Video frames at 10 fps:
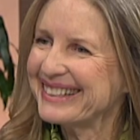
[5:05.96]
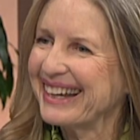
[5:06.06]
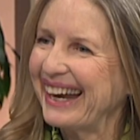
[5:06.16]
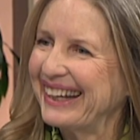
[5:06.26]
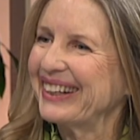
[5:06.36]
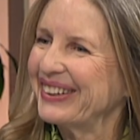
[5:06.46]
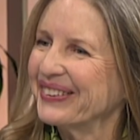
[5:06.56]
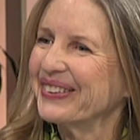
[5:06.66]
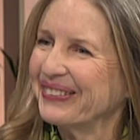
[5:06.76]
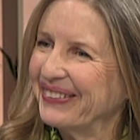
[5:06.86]
taking it
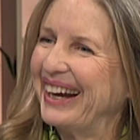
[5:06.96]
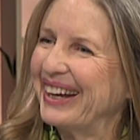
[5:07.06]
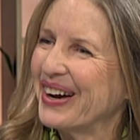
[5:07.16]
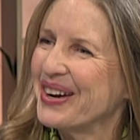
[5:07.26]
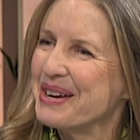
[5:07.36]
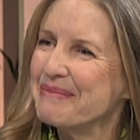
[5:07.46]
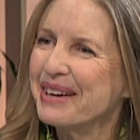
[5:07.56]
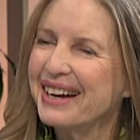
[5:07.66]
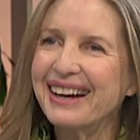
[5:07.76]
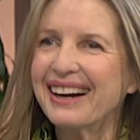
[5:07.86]
all the way home.
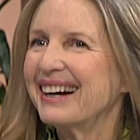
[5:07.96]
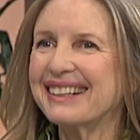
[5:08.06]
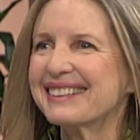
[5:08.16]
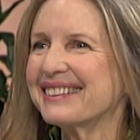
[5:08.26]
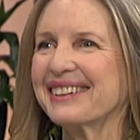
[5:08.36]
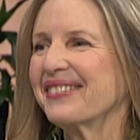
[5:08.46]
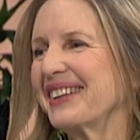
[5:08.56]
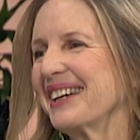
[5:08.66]
I just love